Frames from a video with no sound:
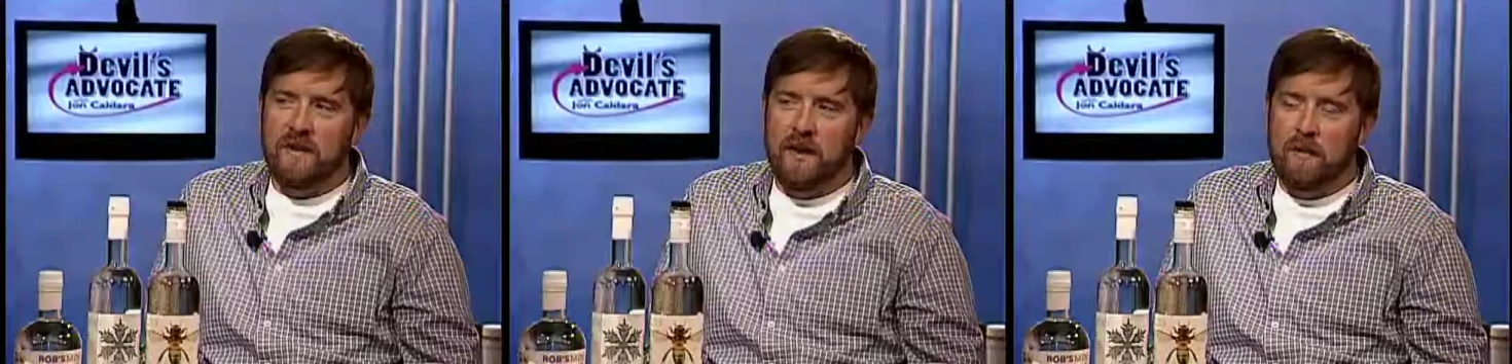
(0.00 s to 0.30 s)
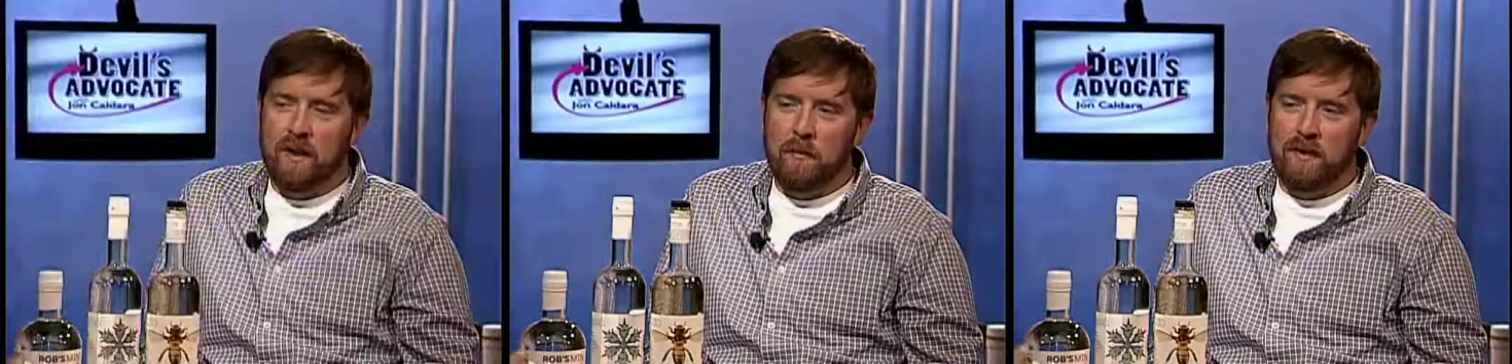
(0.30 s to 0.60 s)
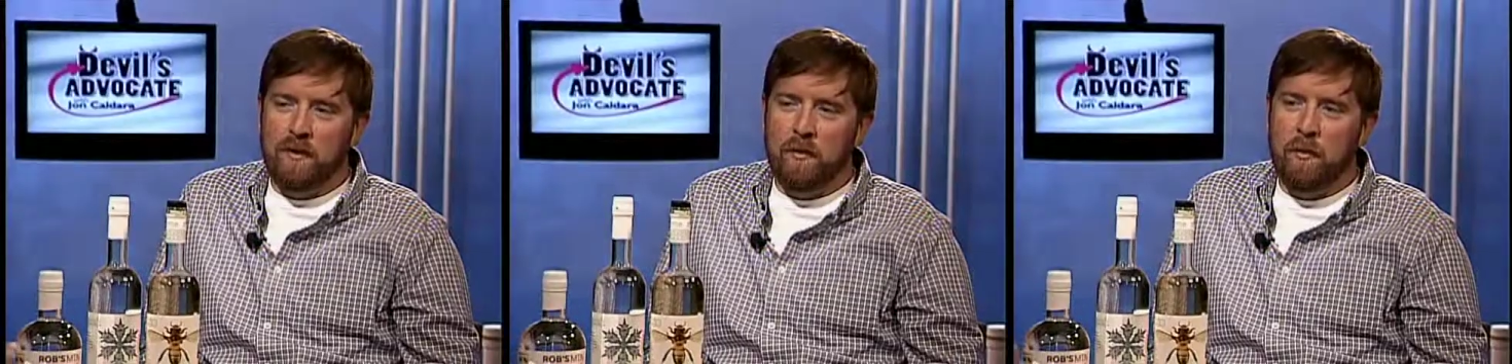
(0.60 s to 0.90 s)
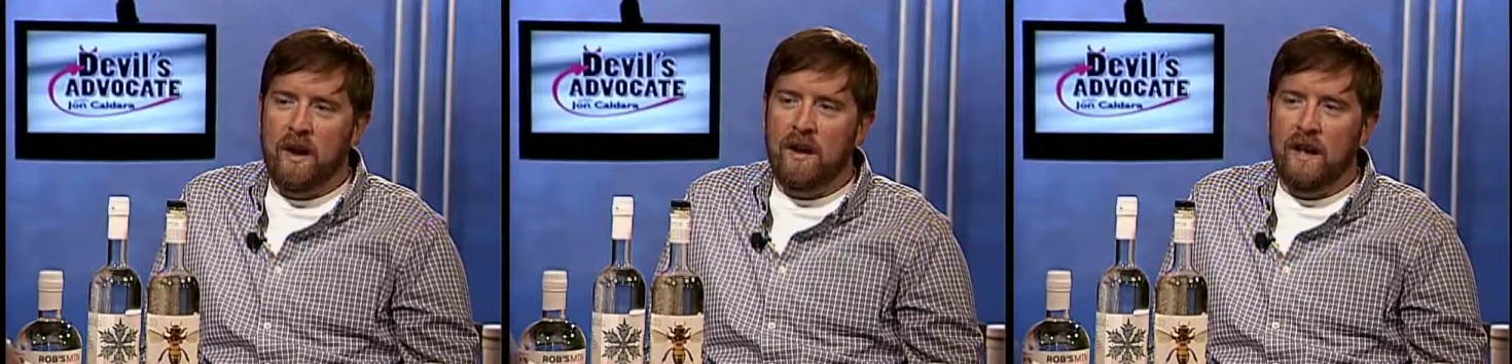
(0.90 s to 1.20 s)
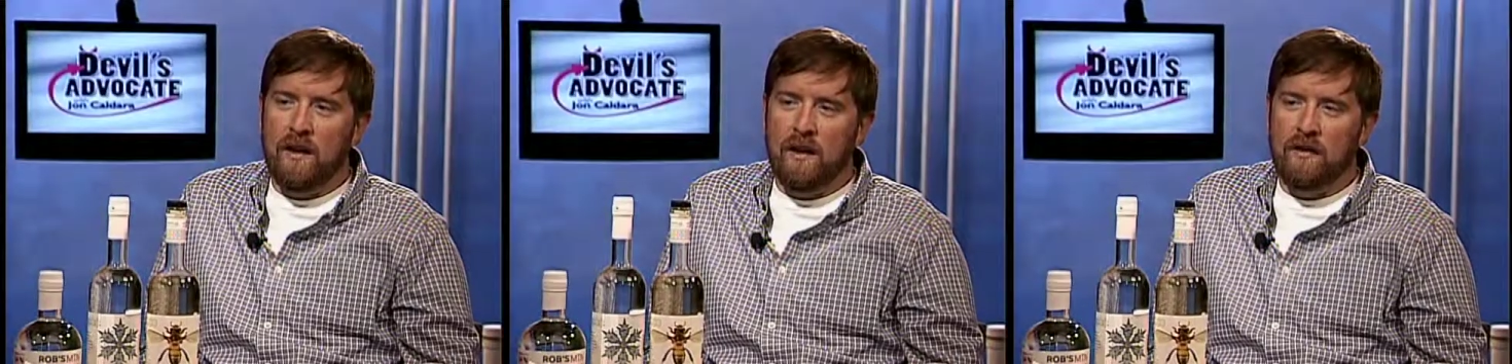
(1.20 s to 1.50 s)
I've been in the business for about 8
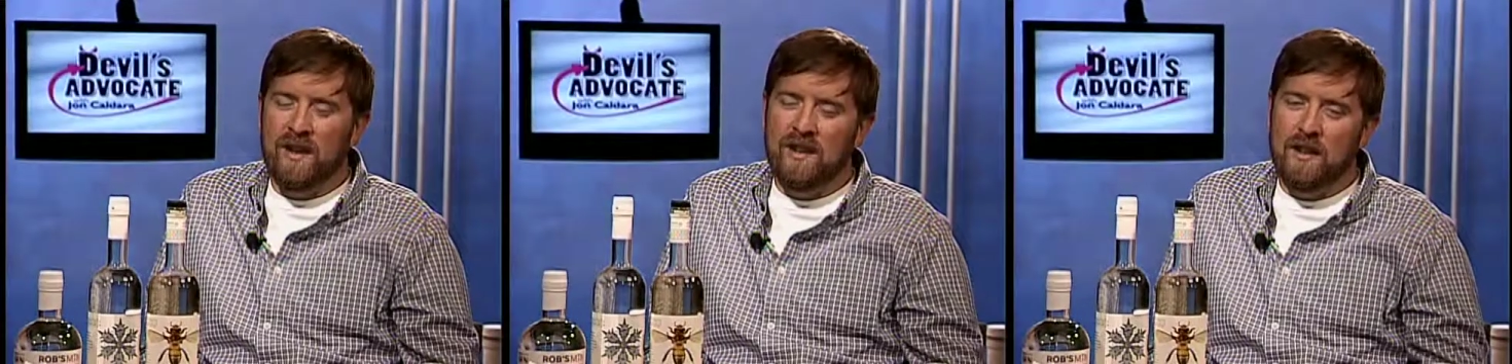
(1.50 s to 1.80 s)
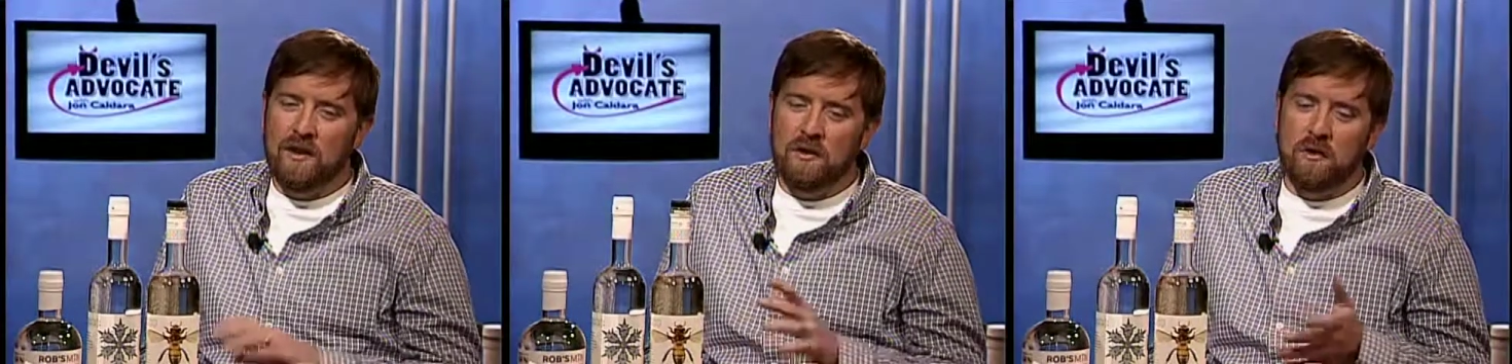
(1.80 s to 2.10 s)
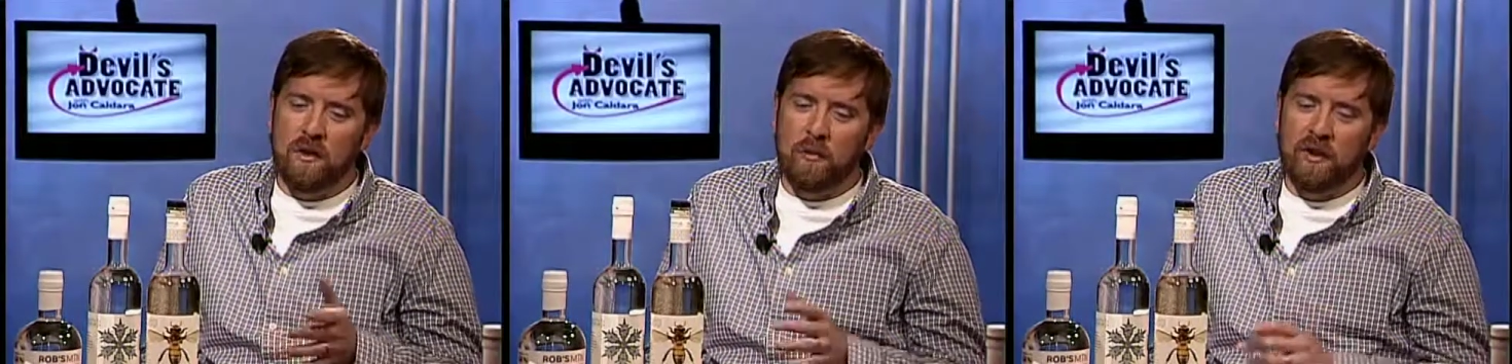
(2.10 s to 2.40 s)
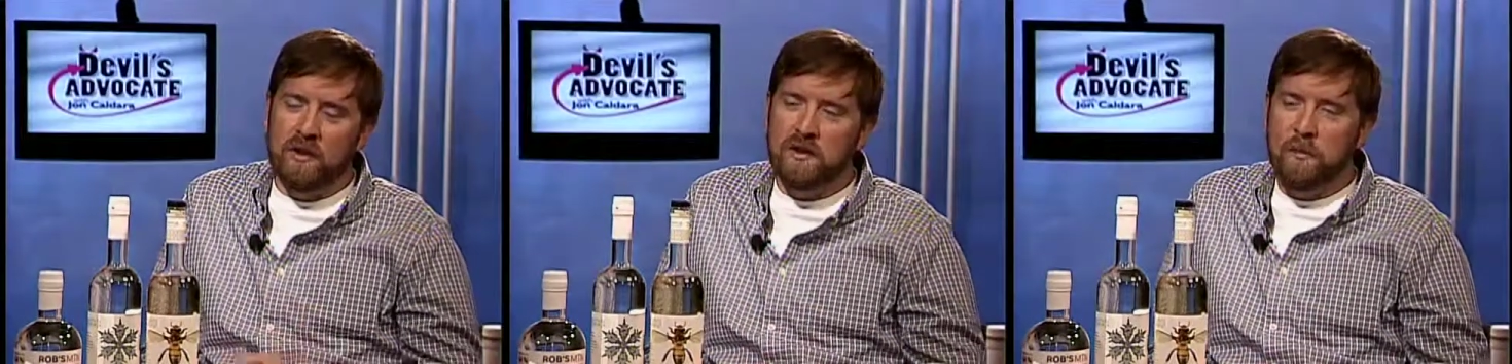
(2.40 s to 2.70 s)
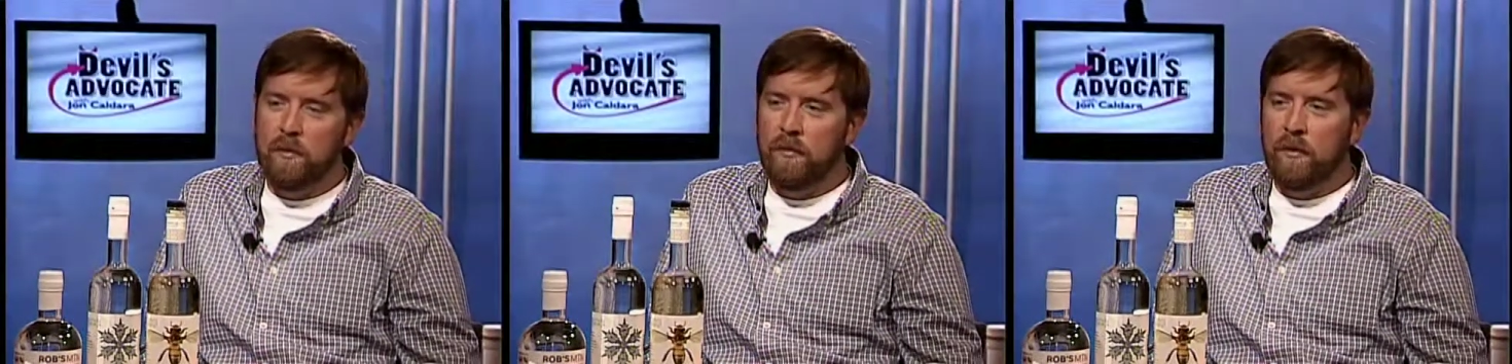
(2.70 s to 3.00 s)
years, and I did a 2-year apprenticeship
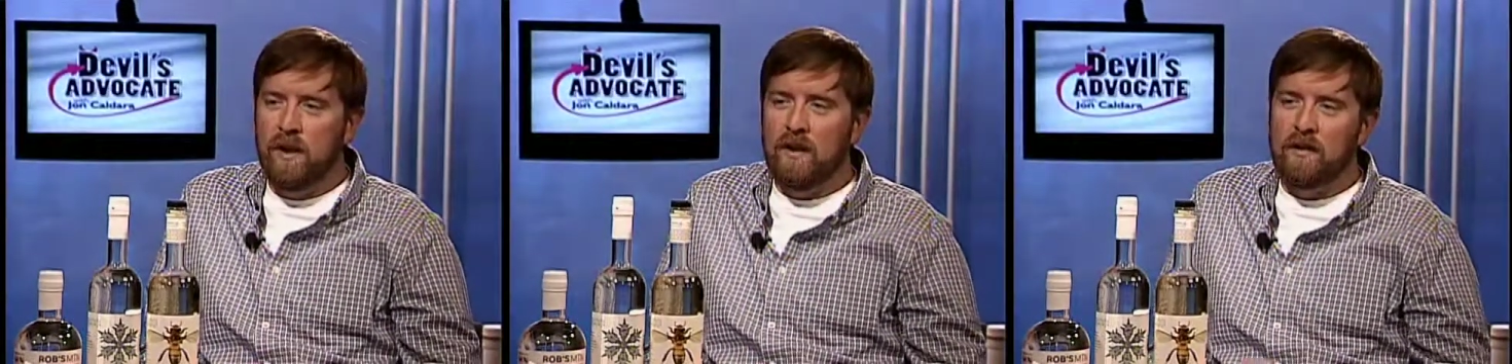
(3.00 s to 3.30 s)
before that,